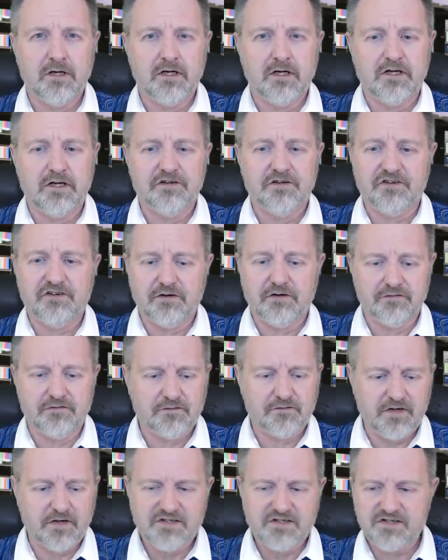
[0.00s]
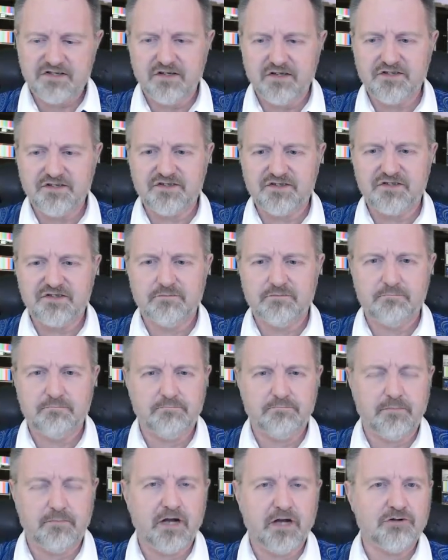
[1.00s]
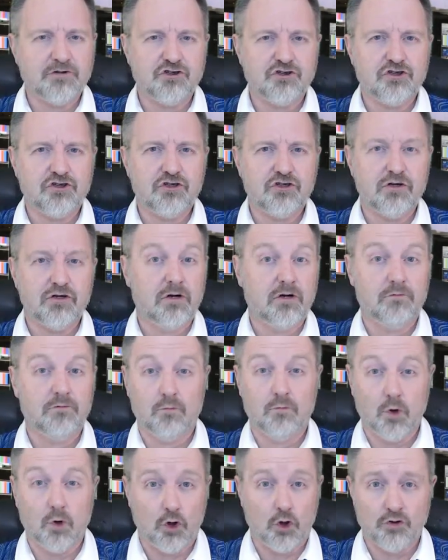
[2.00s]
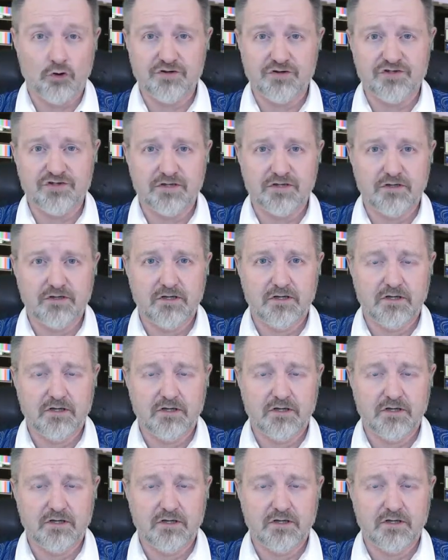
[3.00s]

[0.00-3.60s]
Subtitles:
It is a faceless bunch of words.